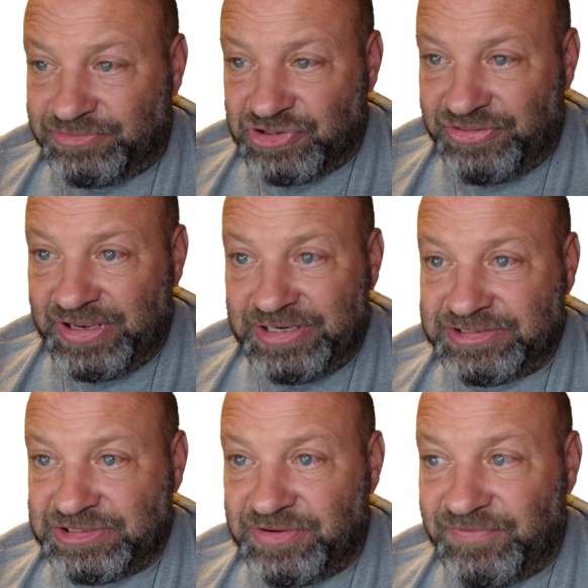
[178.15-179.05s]
So I think
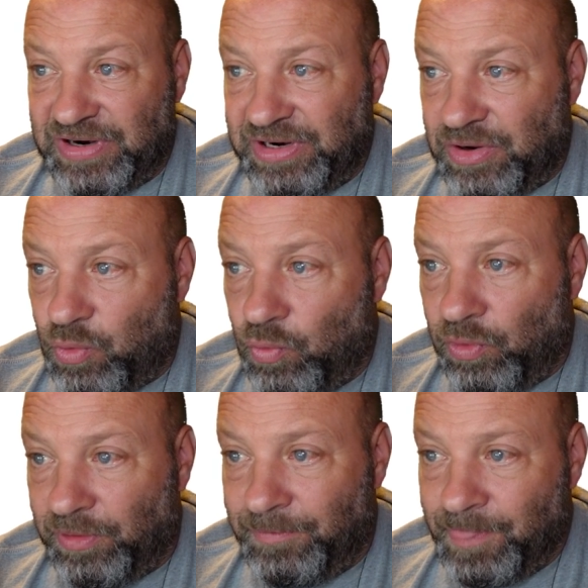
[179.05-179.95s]
this is a very
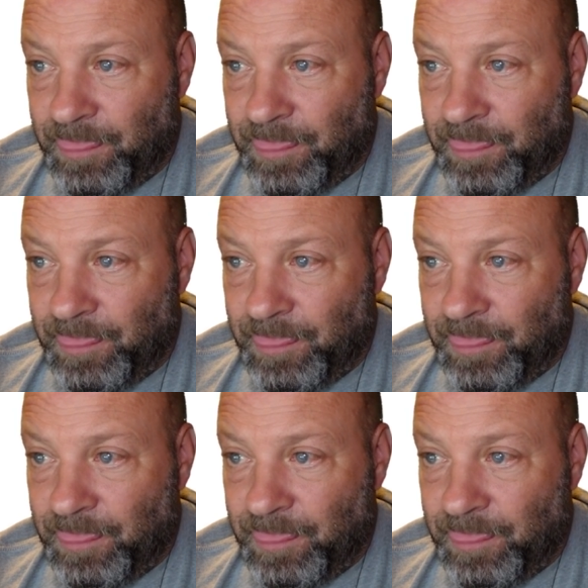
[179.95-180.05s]
cool